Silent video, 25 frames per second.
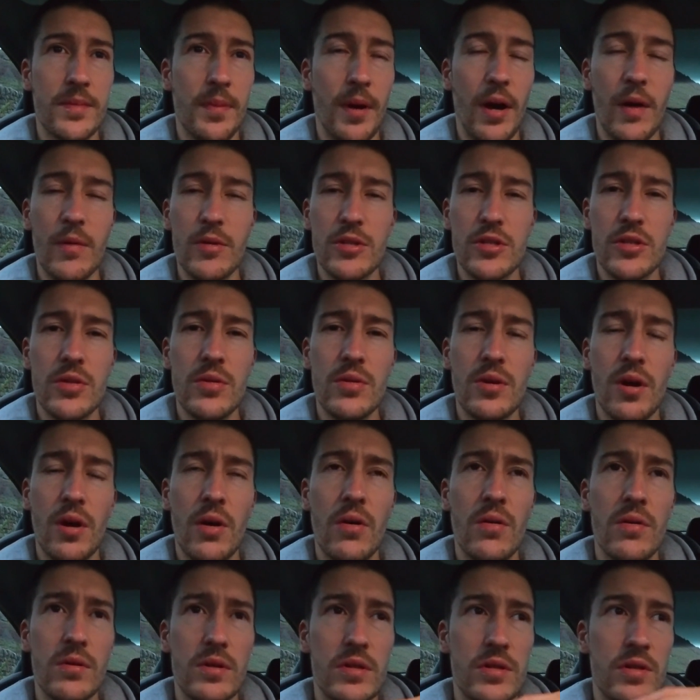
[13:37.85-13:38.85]
but I was too
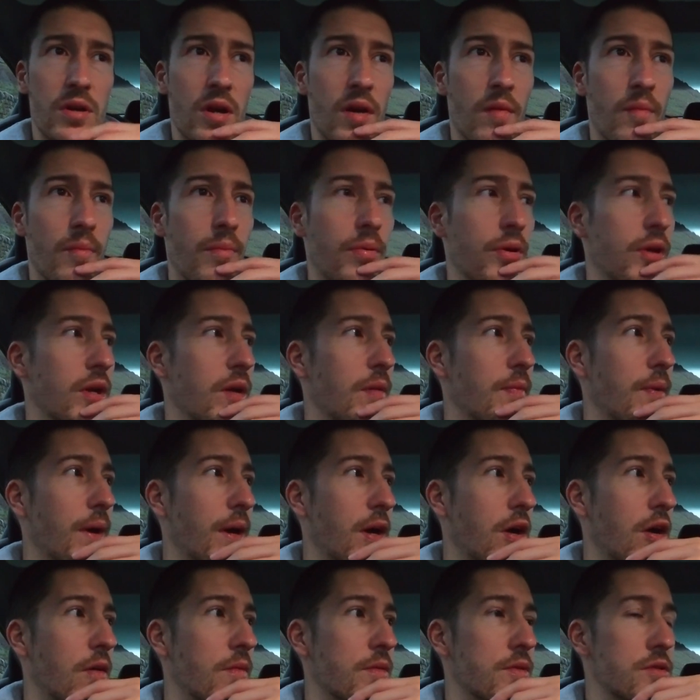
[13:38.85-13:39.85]
cold, so I put it
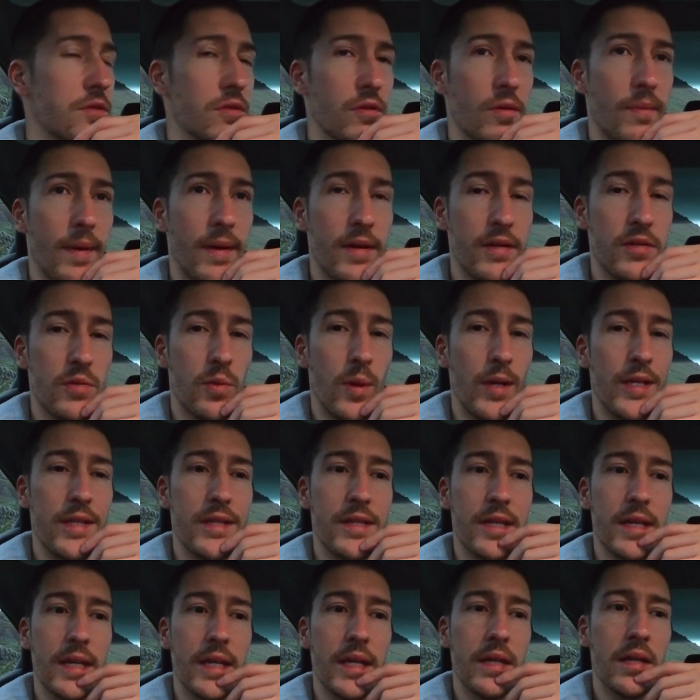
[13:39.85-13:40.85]
back up to about
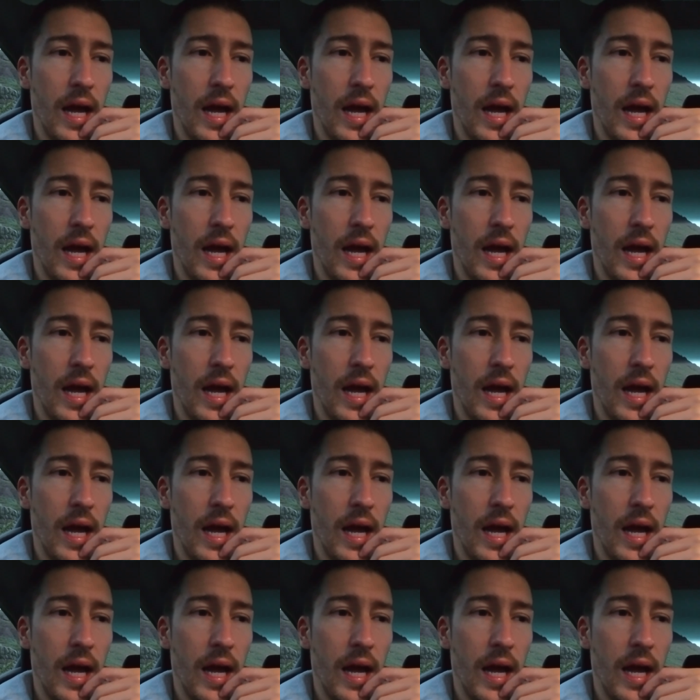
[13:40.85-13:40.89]
20,